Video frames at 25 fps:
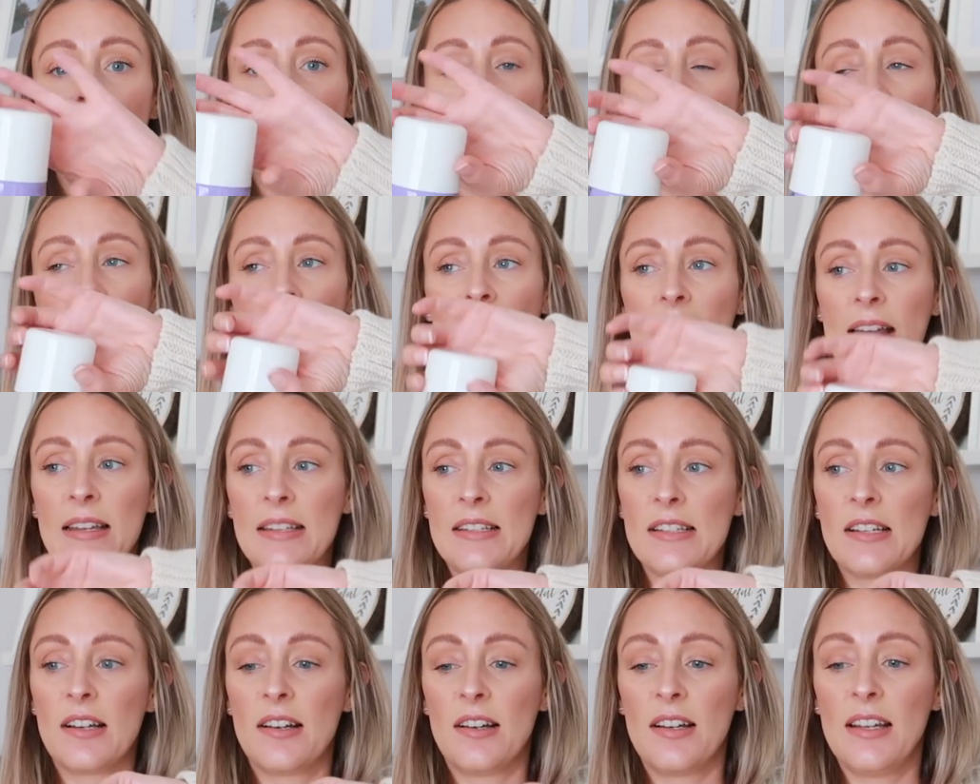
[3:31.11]

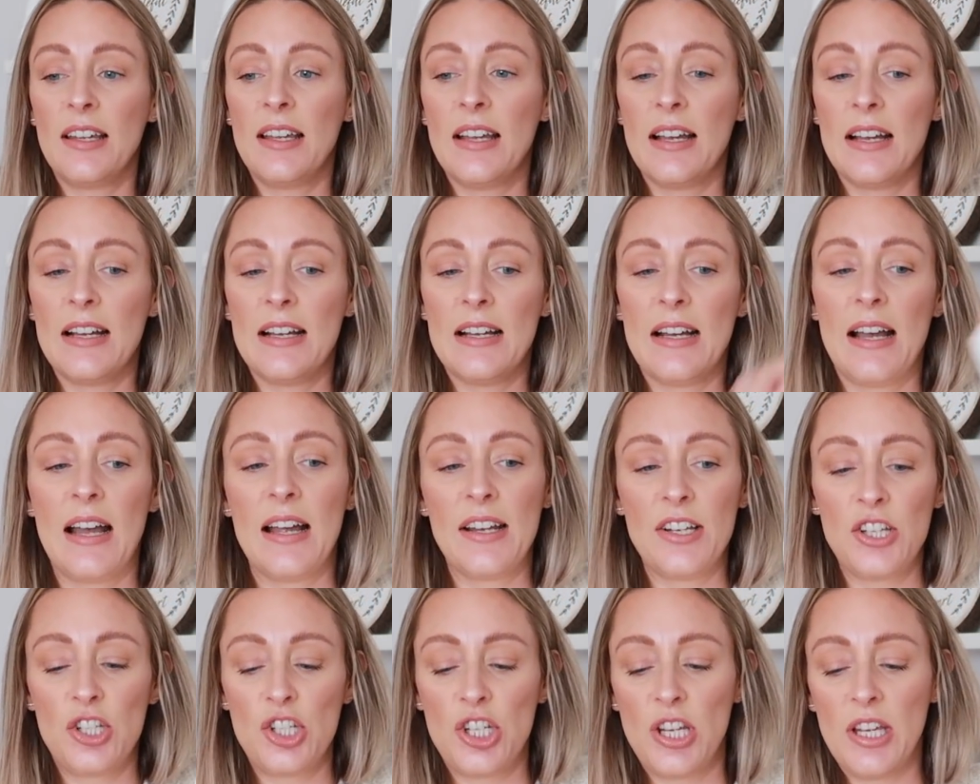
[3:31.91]
and I
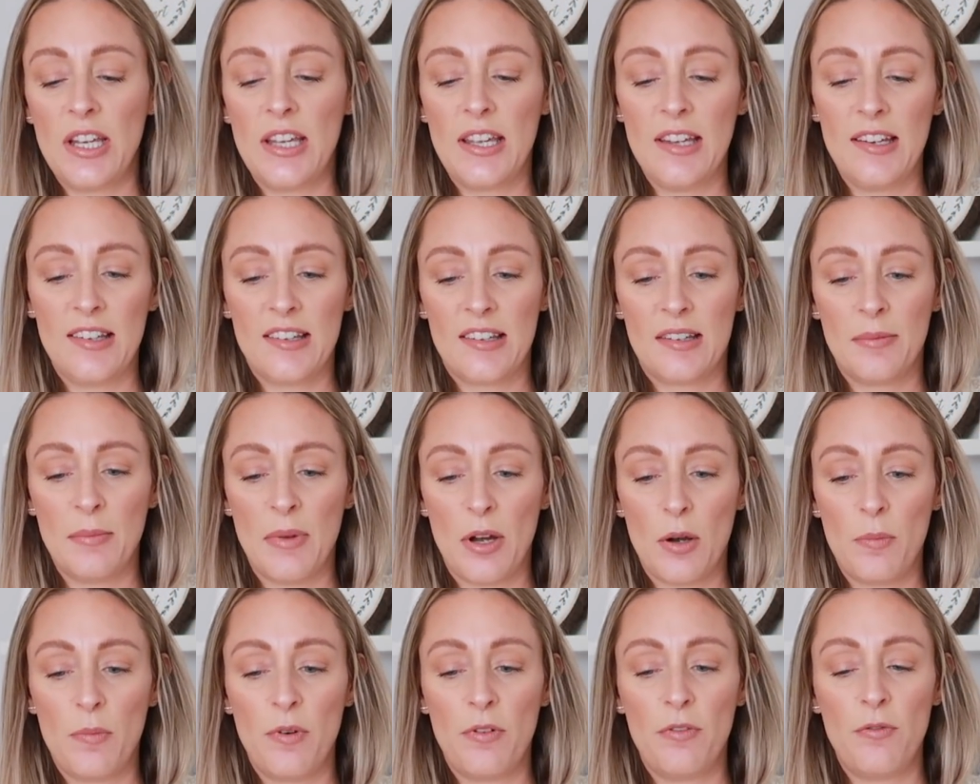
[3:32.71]
had a cheeky
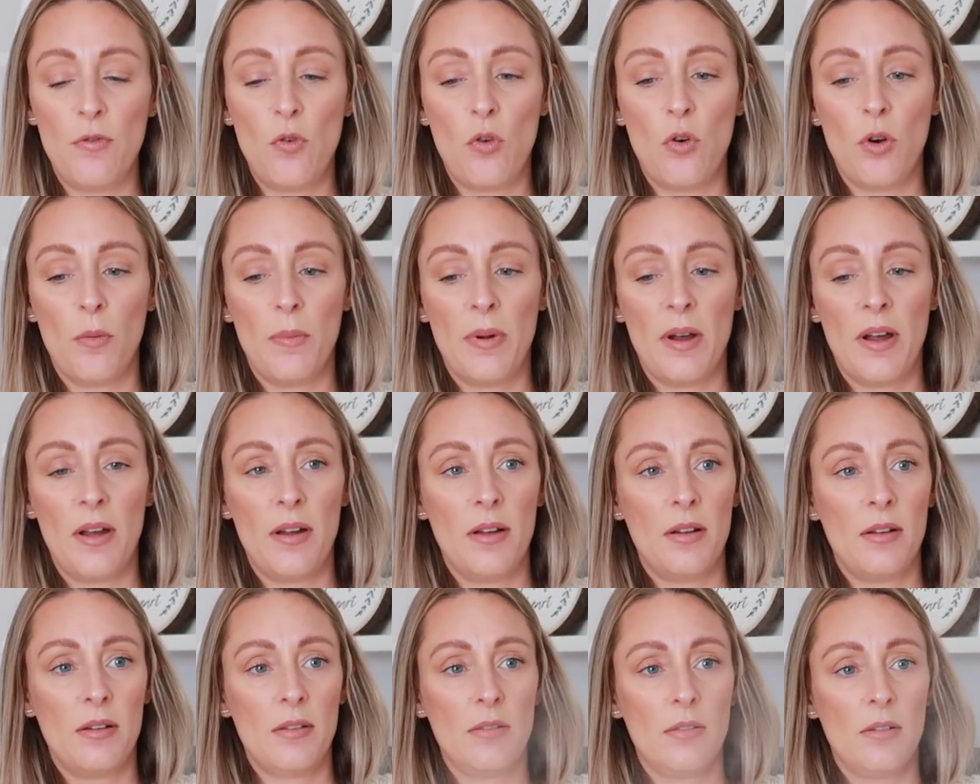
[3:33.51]
smell before,
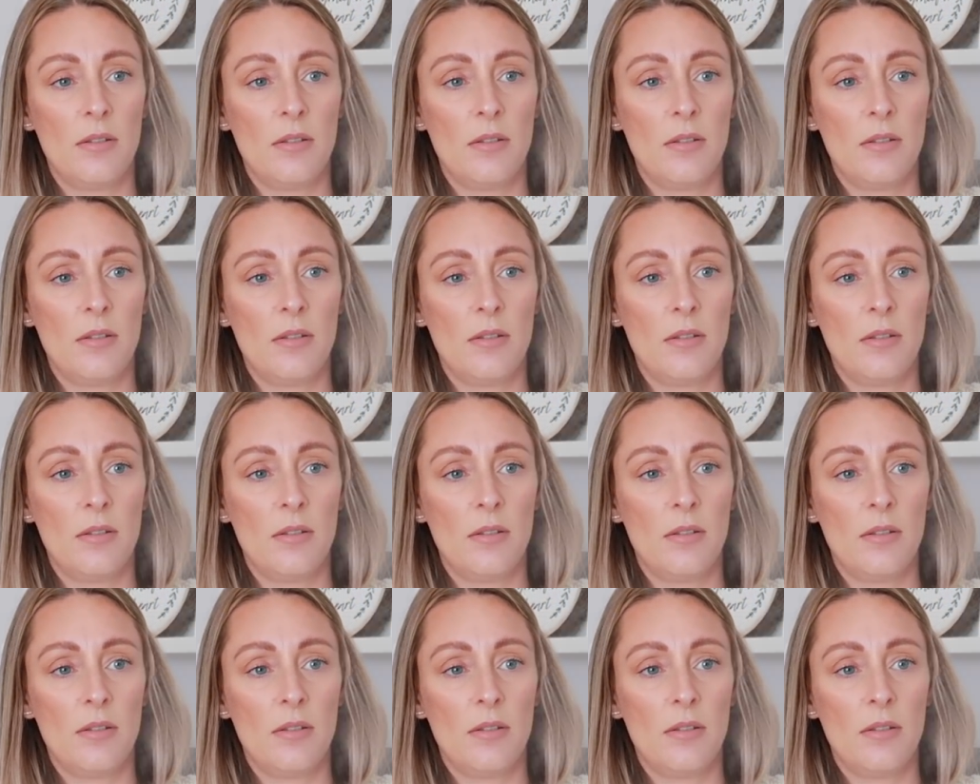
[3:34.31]
but